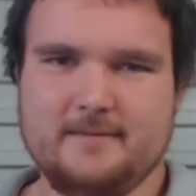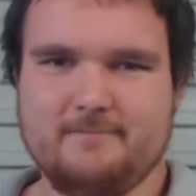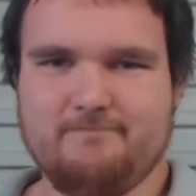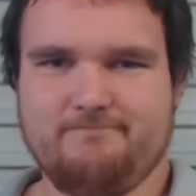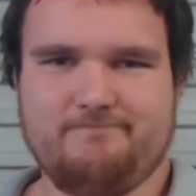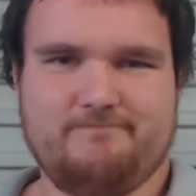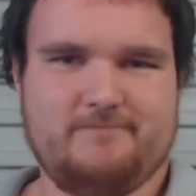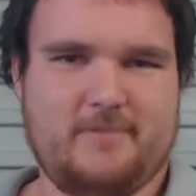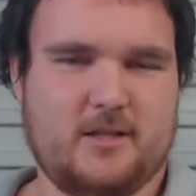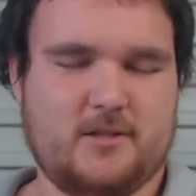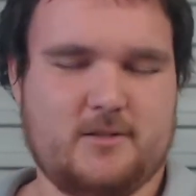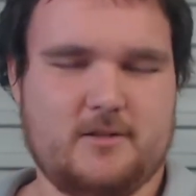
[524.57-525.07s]

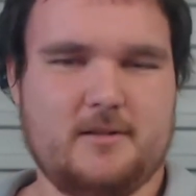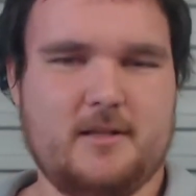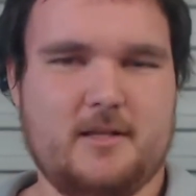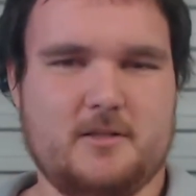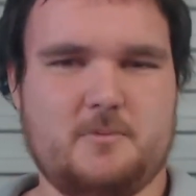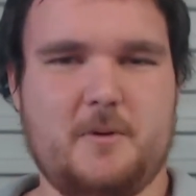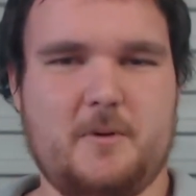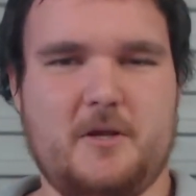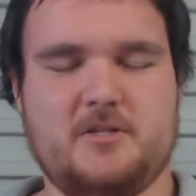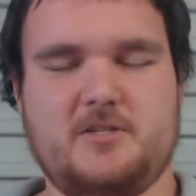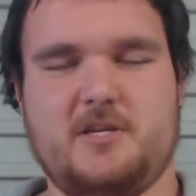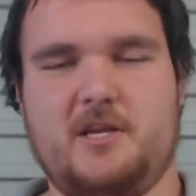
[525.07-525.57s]

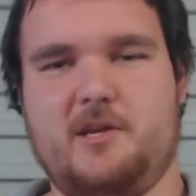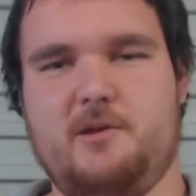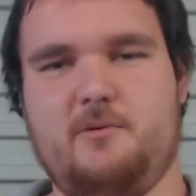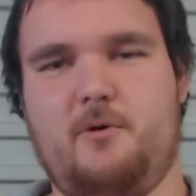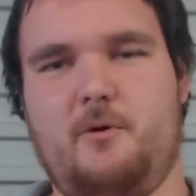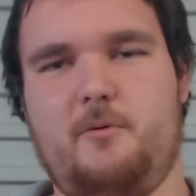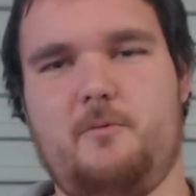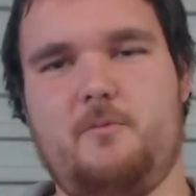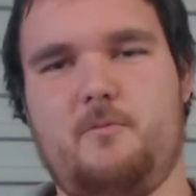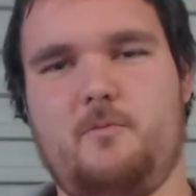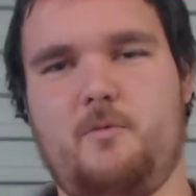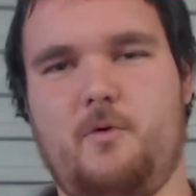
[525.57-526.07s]
That's basically
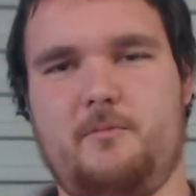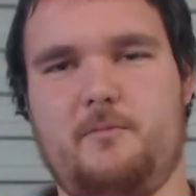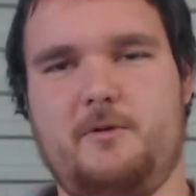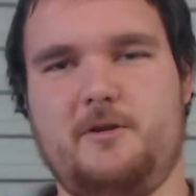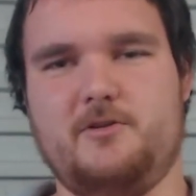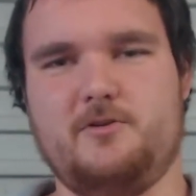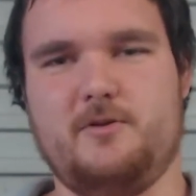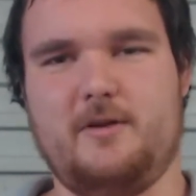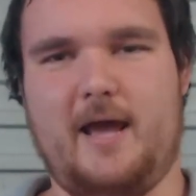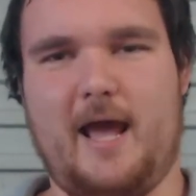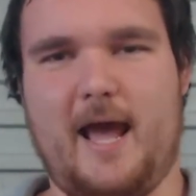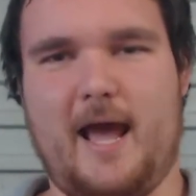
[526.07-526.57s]
what we
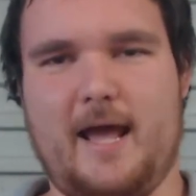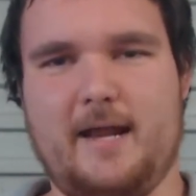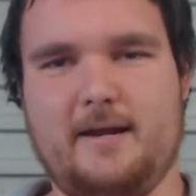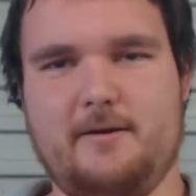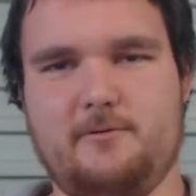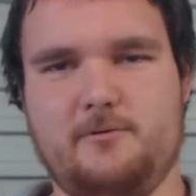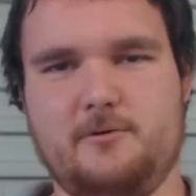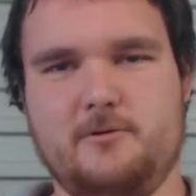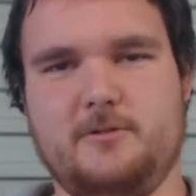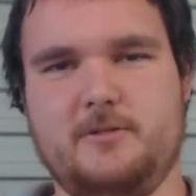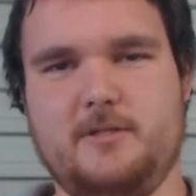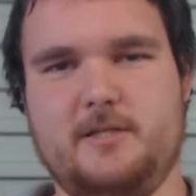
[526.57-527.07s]
sort of
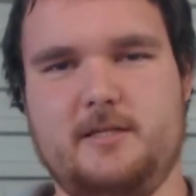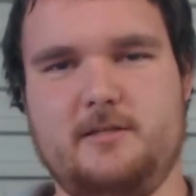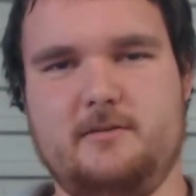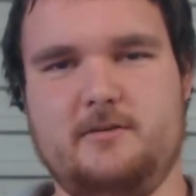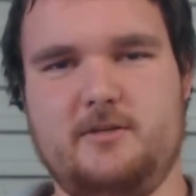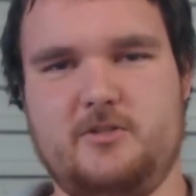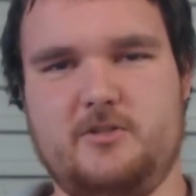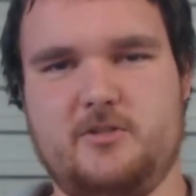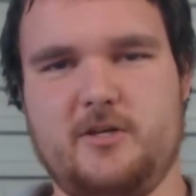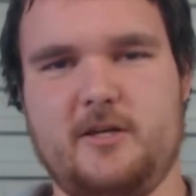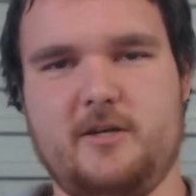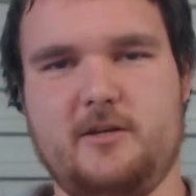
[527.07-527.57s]
had was
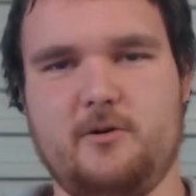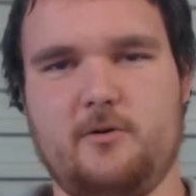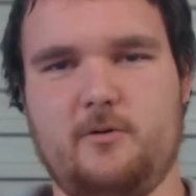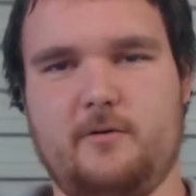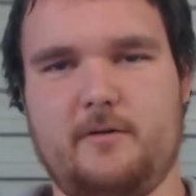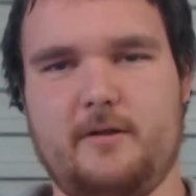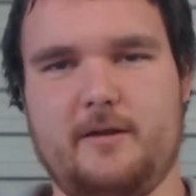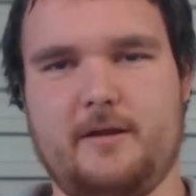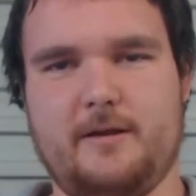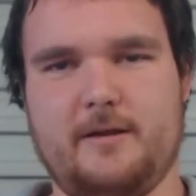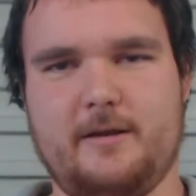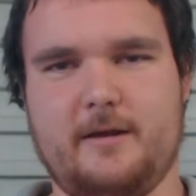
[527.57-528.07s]
the
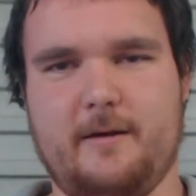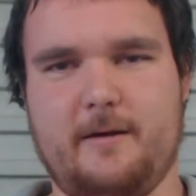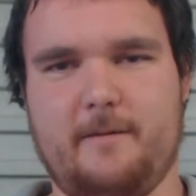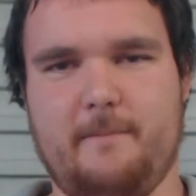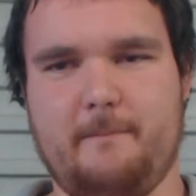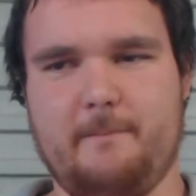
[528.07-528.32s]
Sentinel, and